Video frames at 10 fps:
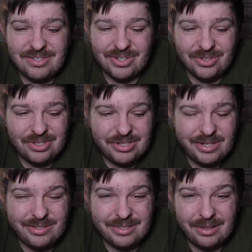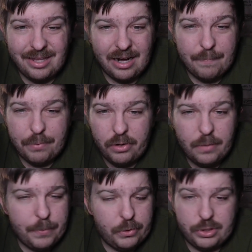So the Chiefs got to
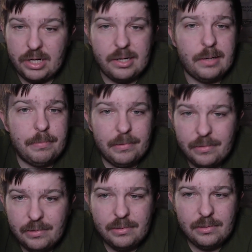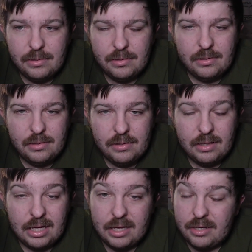put up or shut up.
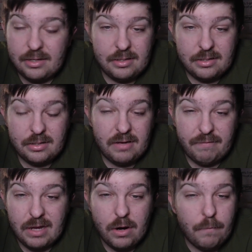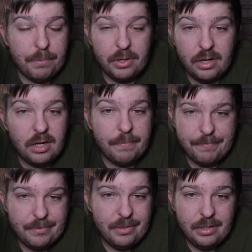And if they don't put
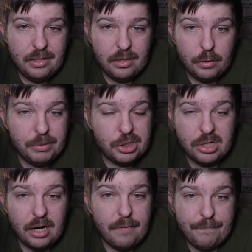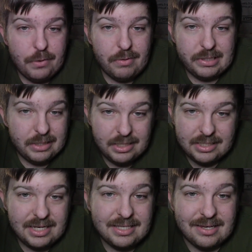up, they'll be shut up for the rest of
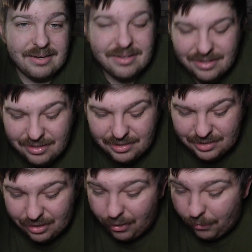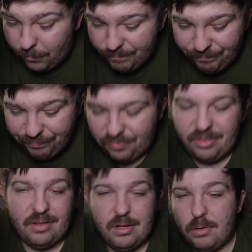the season. So
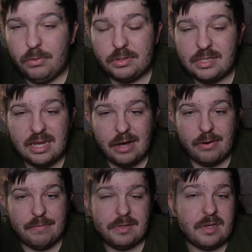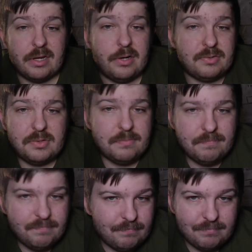we'll see how everything goes.
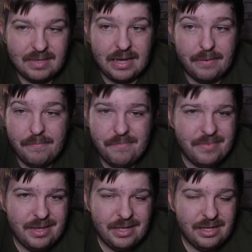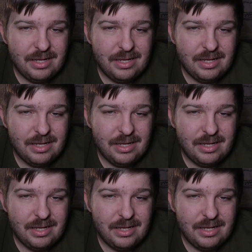Um,